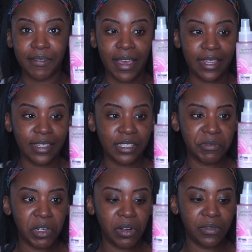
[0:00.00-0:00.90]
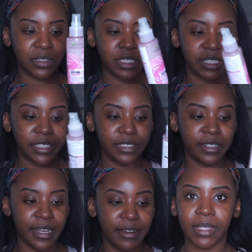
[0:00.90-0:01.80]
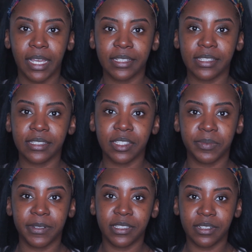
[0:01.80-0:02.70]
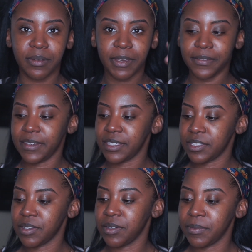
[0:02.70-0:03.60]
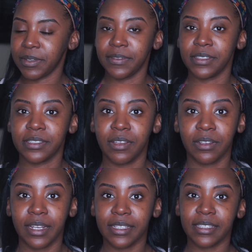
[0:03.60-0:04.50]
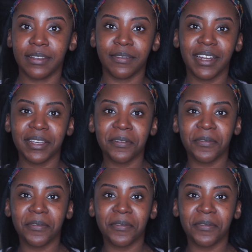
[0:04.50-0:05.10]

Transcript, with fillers: I've had this for over a year now. I just like to spritz it on my face so my face is all nice and ready